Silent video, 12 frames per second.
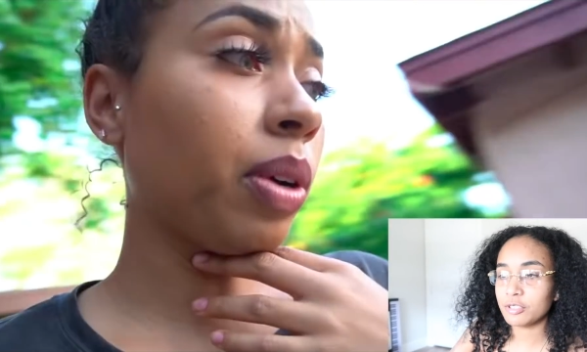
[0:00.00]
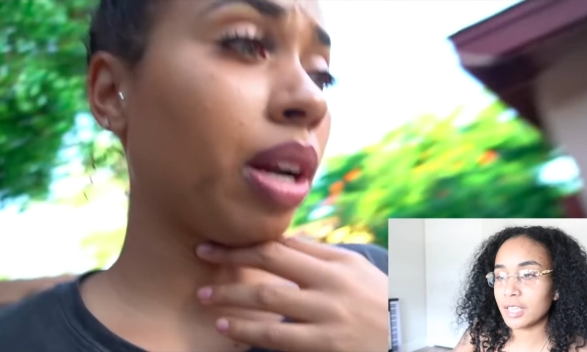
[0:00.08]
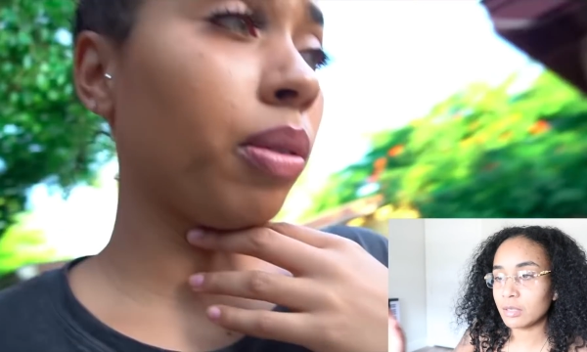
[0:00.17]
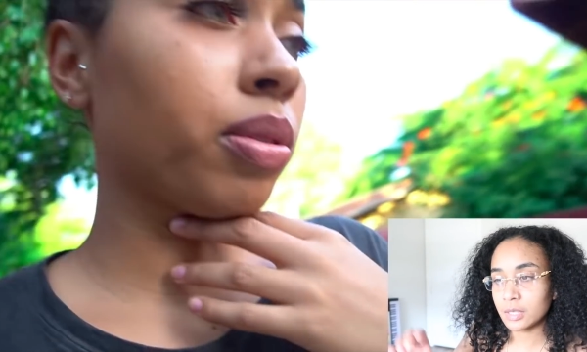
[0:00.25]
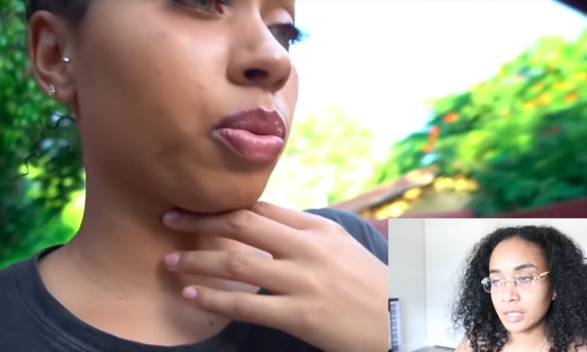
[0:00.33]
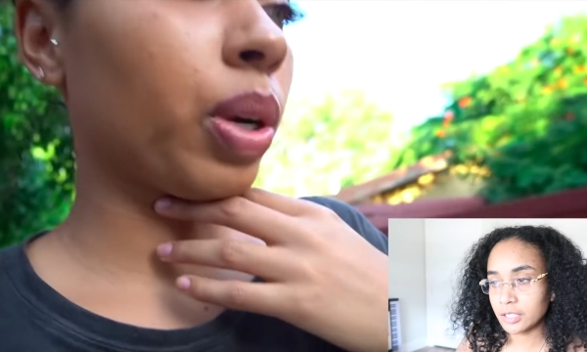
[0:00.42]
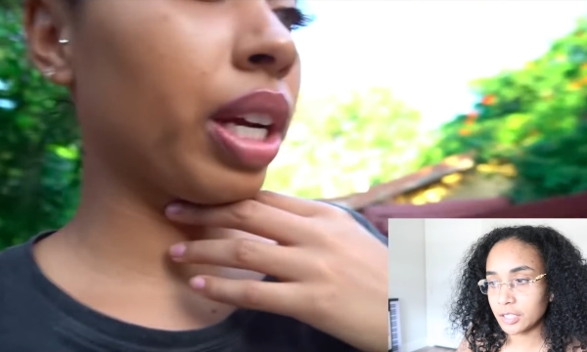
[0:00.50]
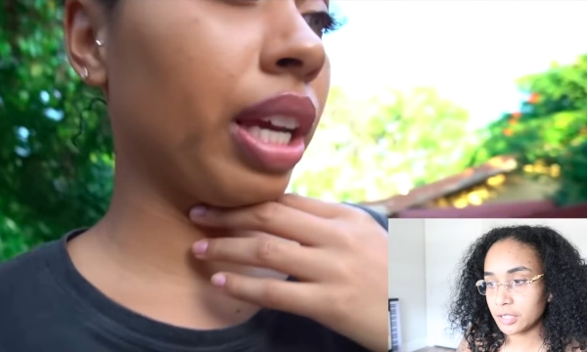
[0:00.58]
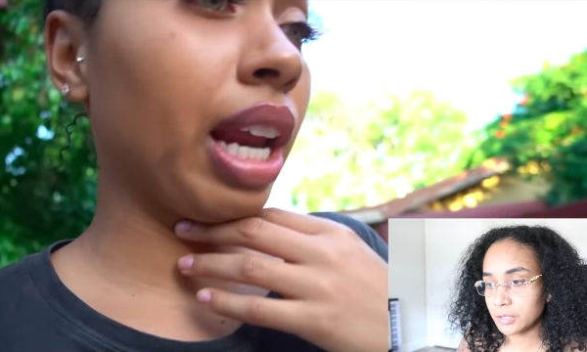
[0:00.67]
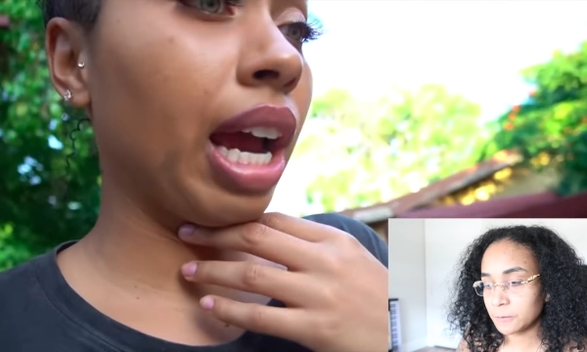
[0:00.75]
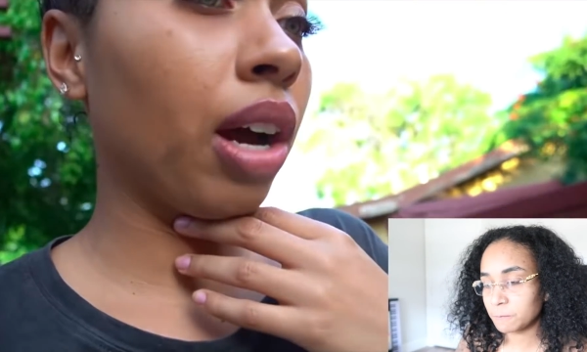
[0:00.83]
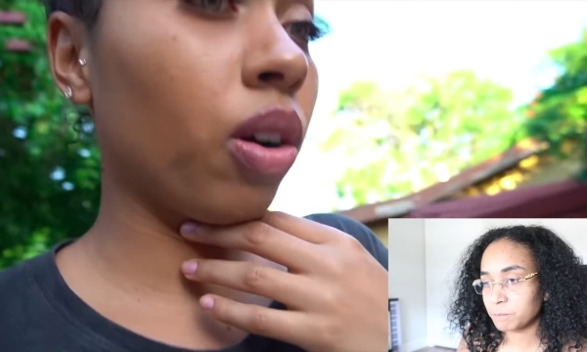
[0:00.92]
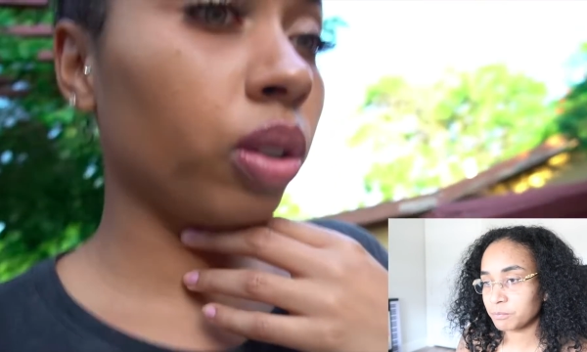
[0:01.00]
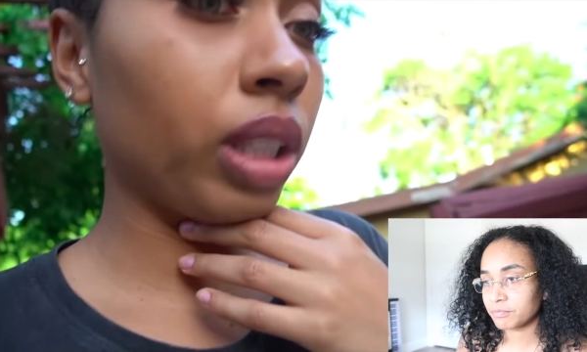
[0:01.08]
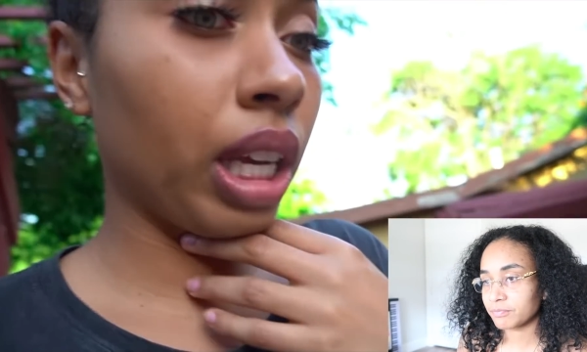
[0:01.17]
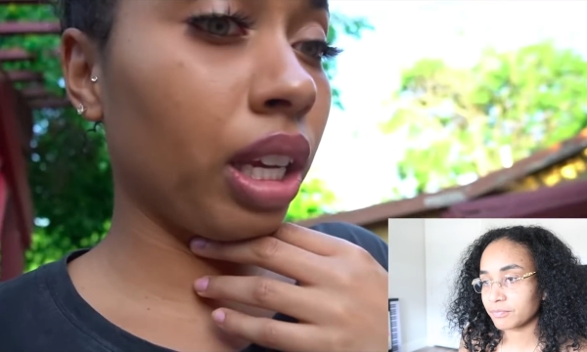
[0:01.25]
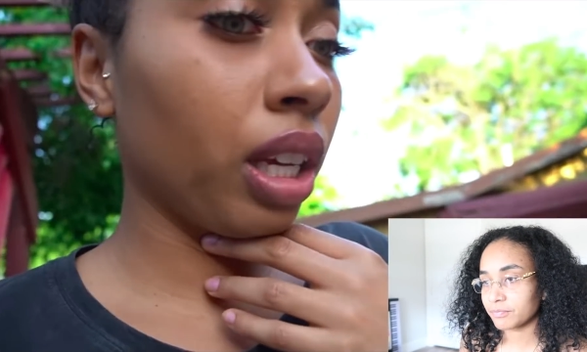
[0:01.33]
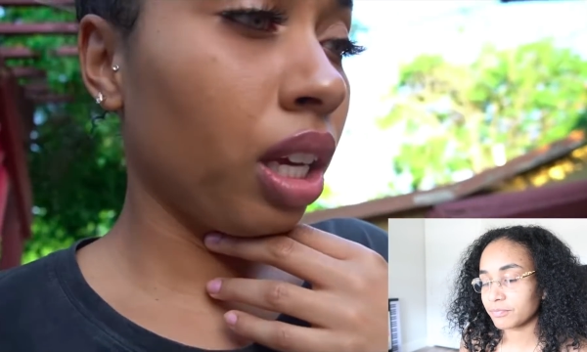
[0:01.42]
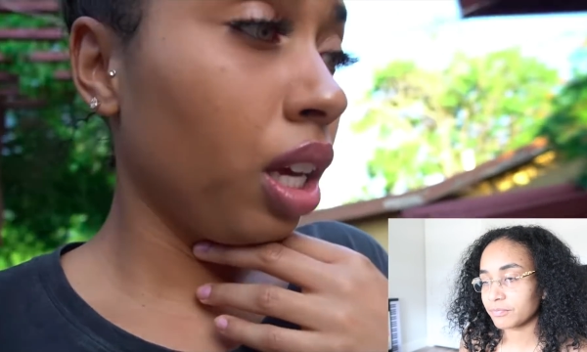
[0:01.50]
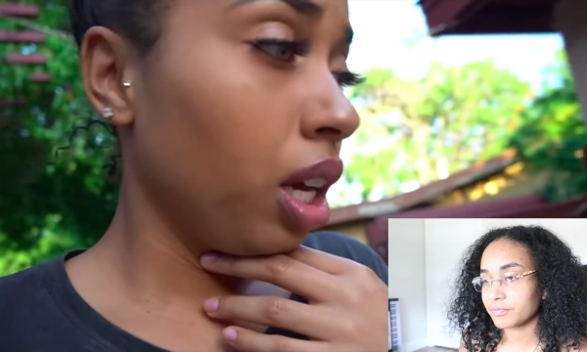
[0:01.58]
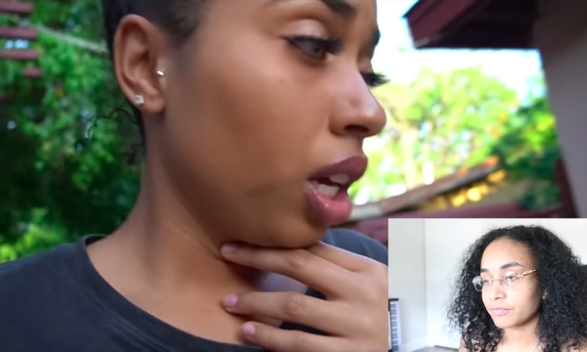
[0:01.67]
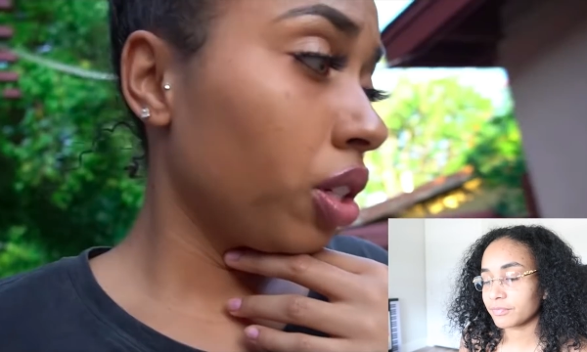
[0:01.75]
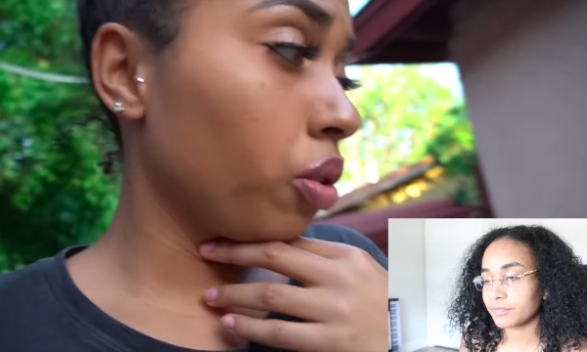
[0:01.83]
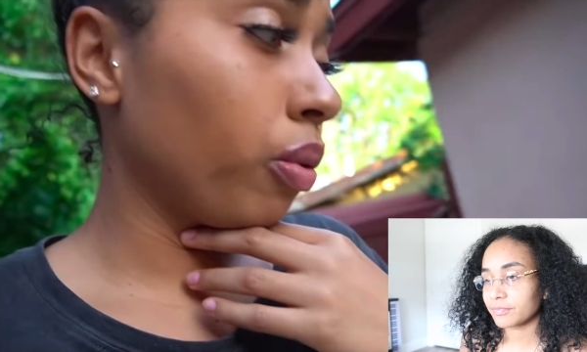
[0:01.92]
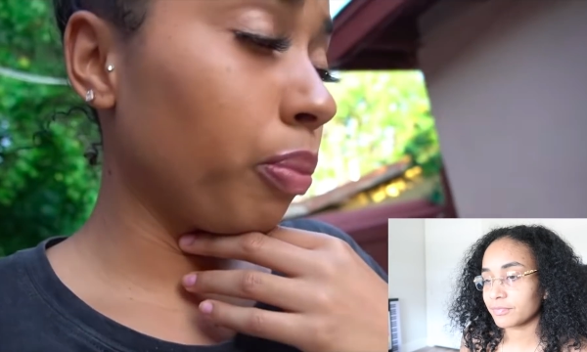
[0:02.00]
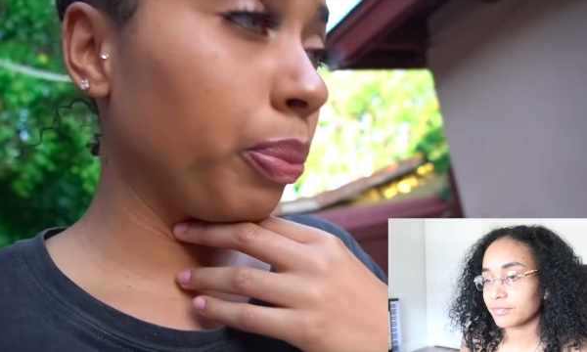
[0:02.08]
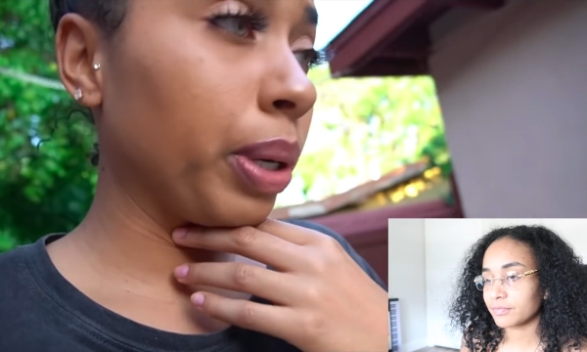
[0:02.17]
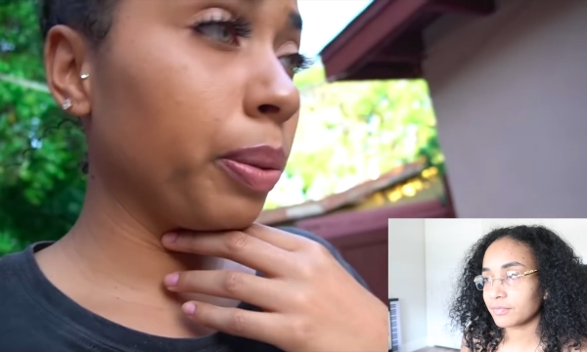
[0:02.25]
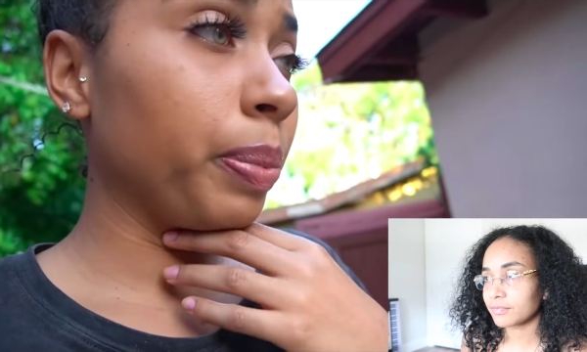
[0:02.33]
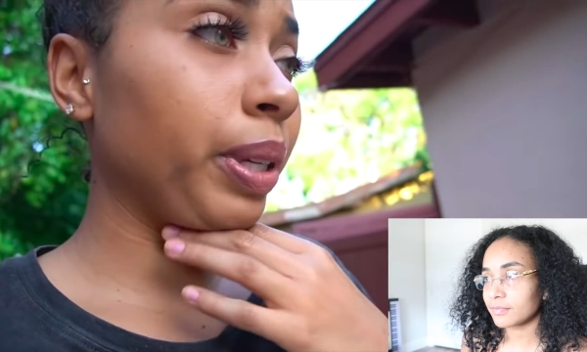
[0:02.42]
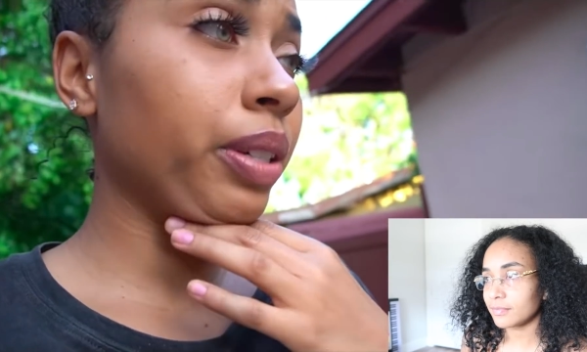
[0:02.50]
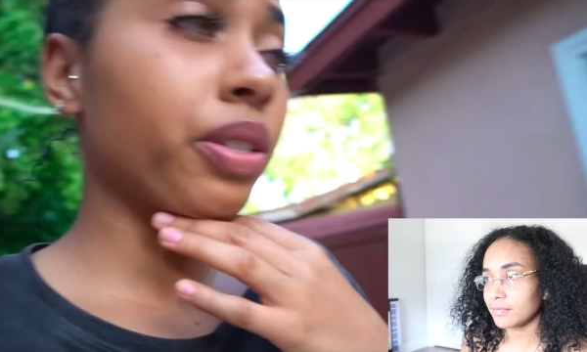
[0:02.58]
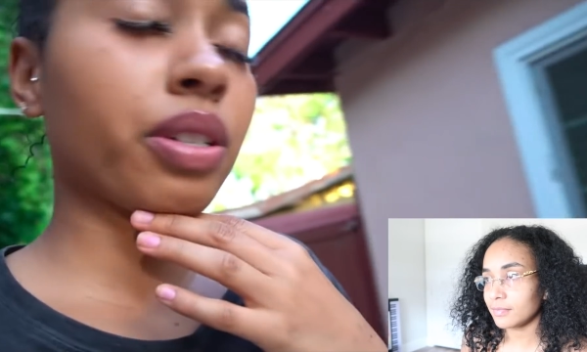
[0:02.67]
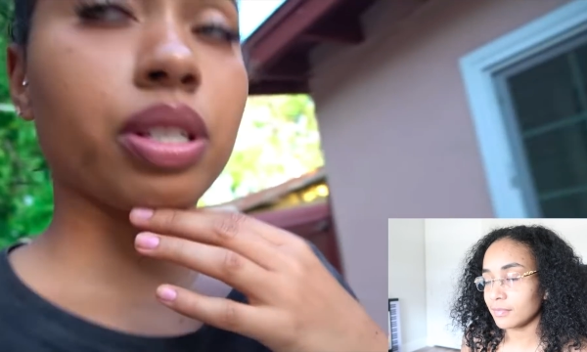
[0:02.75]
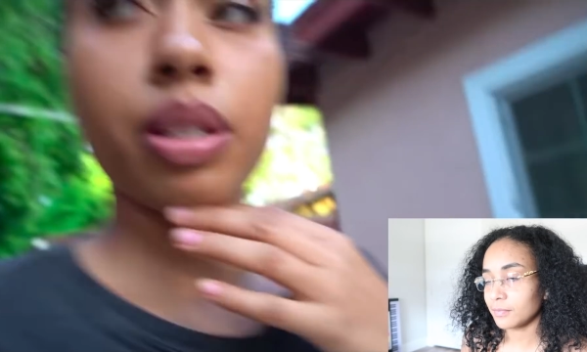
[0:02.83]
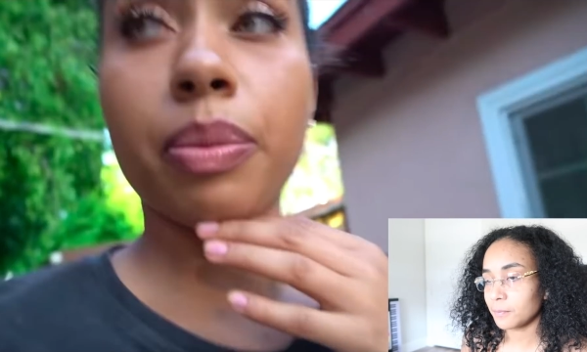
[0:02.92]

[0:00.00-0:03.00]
Speaker 1: when I was working
Speaker 2: out, like doing burpees or